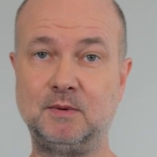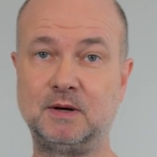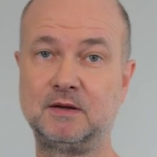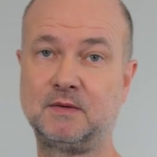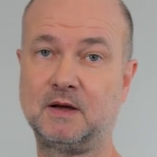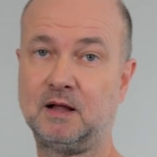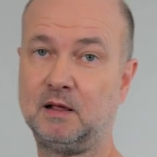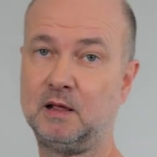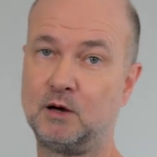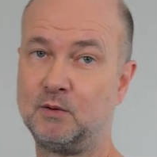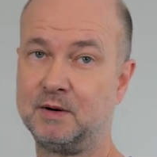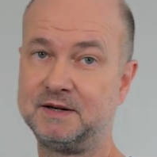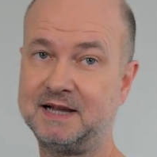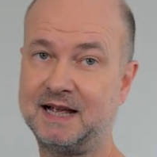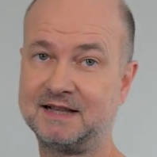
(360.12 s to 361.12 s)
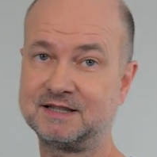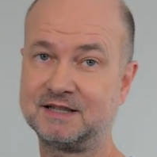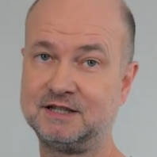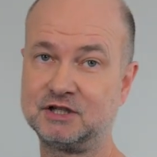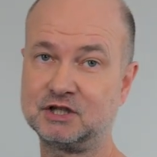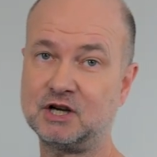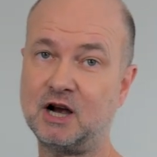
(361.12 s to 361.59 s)
with
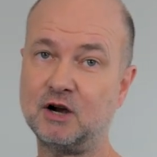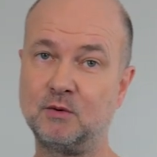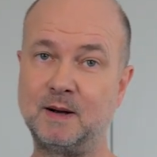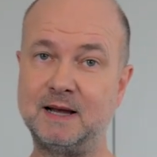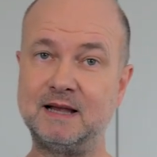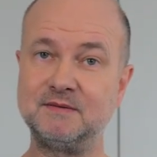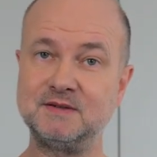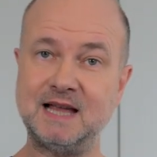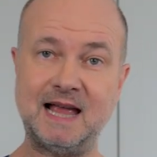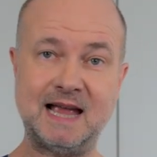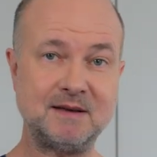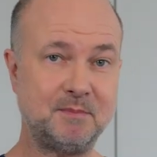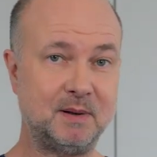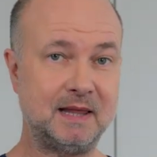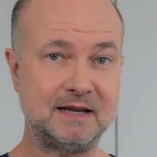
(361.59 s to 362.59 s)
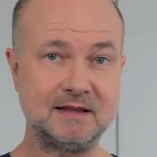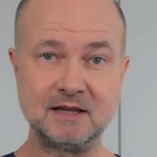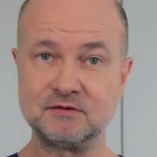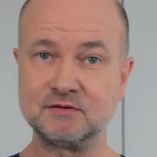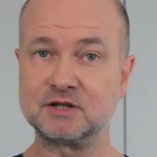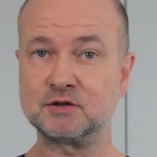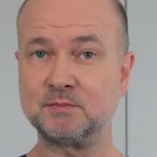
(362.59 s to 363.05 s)
low-intensity shockwaves and
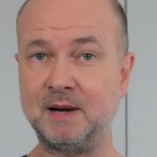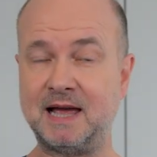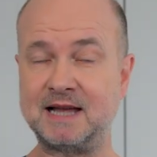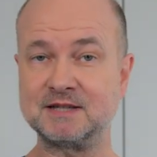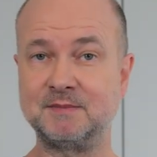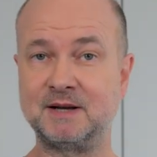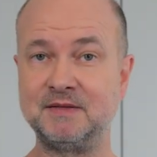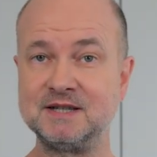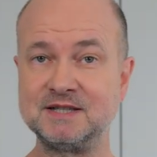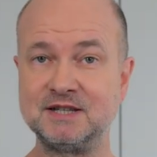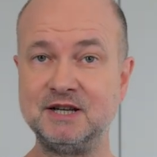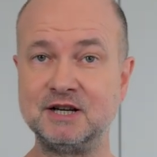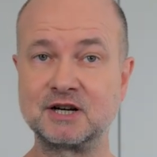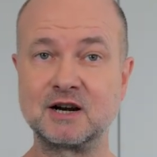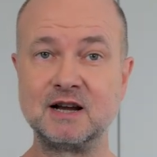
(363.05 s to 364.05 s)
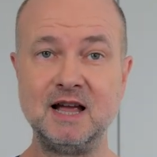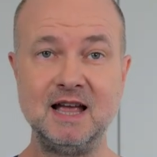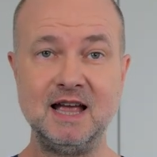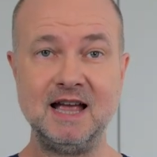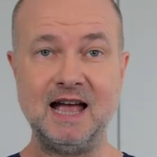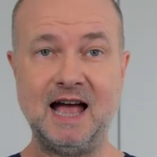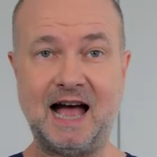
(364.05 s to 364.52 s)
platelet-rich plasma this year,
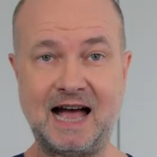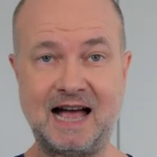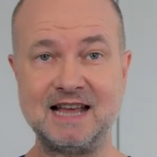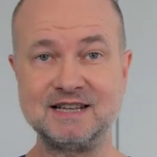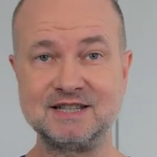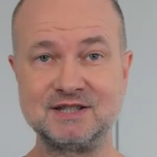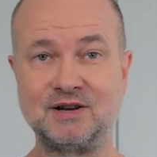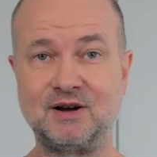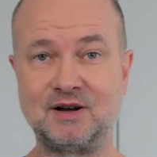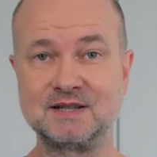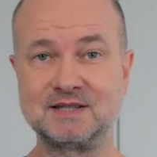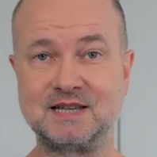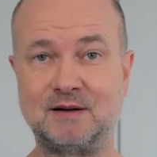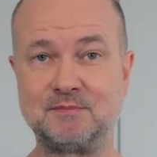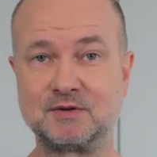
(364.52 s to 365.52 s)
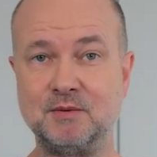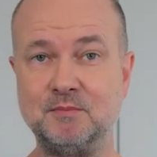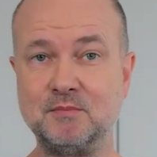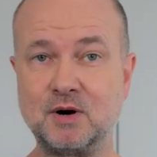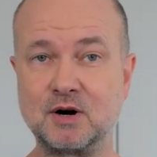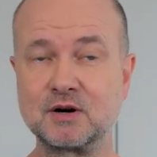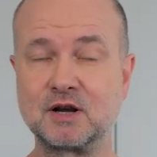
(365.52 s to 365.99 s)
I saw some
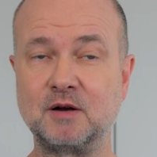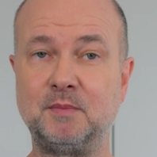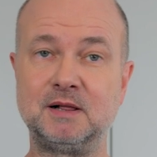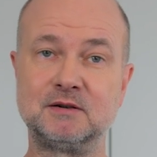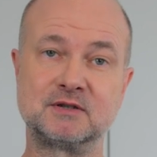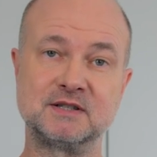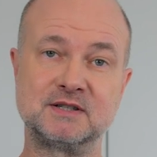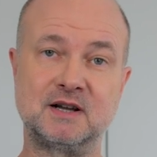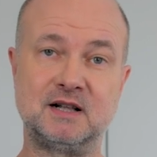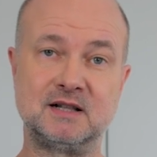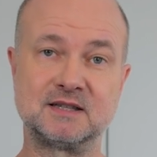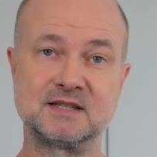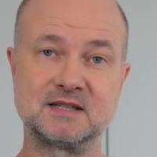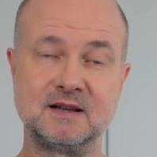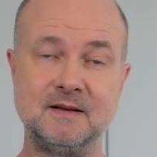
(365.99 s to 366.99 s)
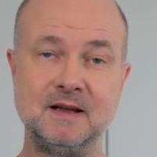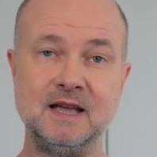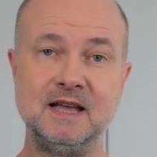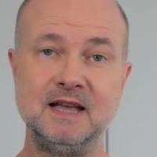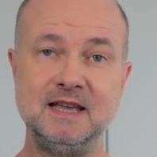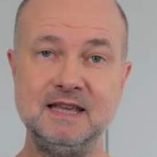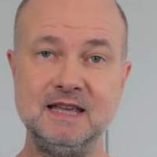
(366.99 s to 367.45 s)
remarkable results.
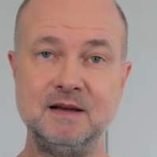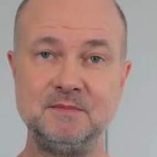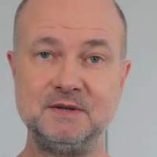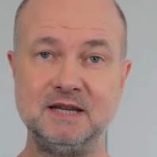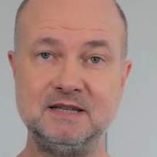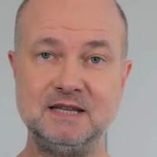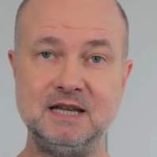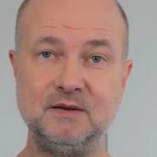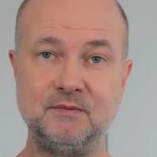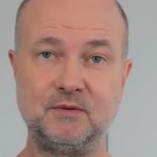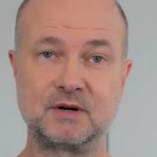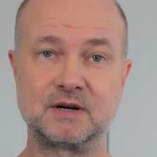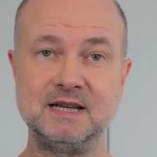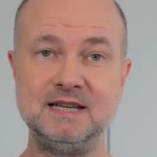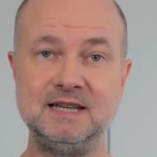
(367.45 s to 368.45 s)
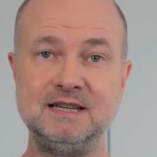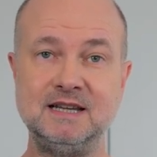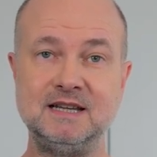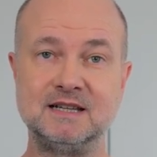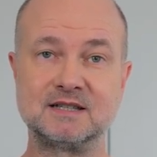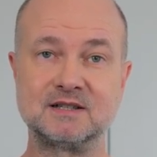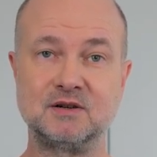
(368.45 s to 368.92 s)
EMTT for ED
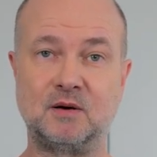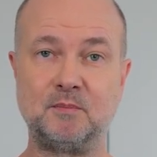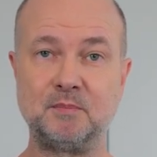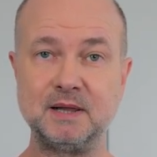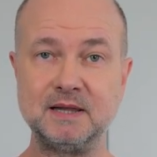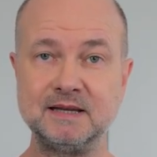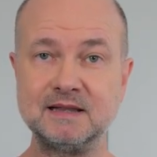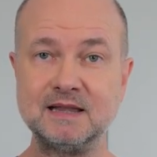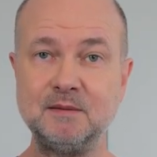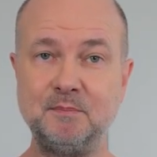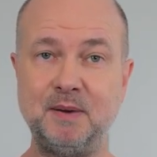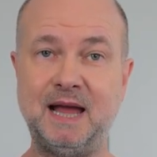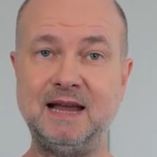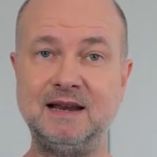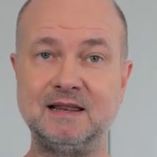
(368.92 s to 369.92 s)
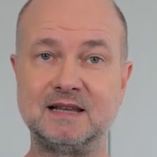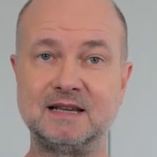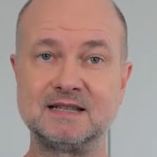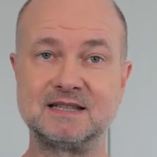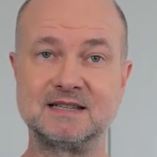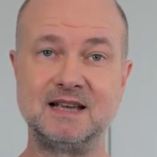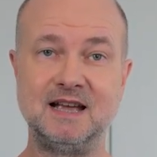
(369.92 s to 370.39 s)
is completely
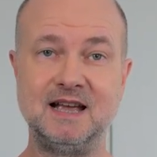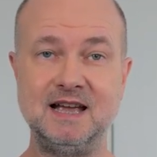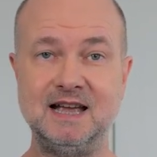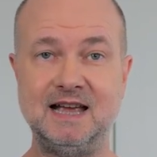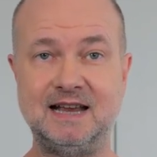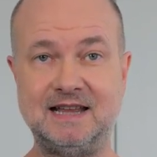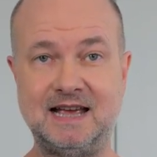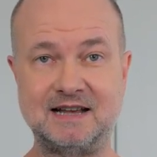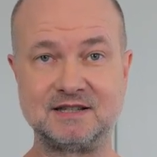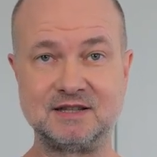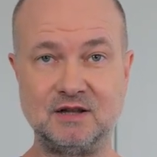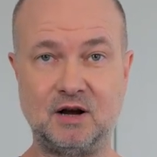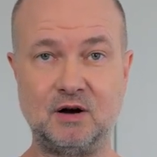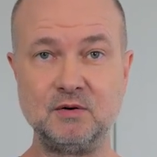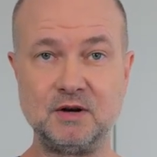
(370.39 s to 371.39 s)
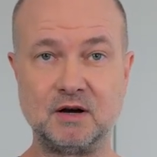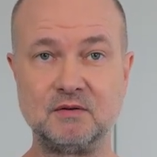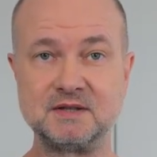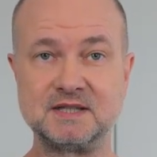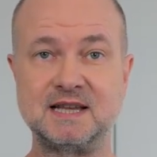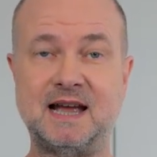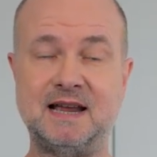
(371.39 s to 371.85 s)
painless and has no
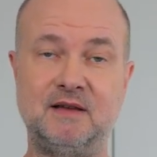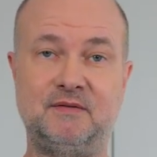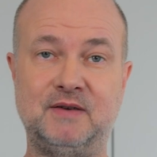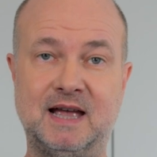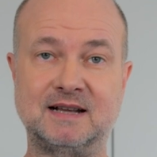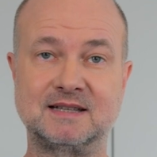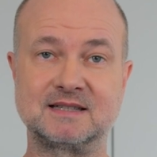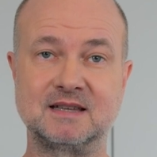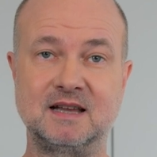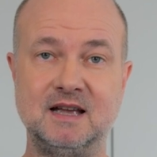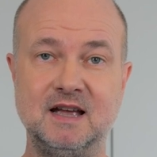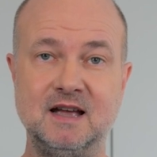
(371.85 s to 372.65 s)
known side effects.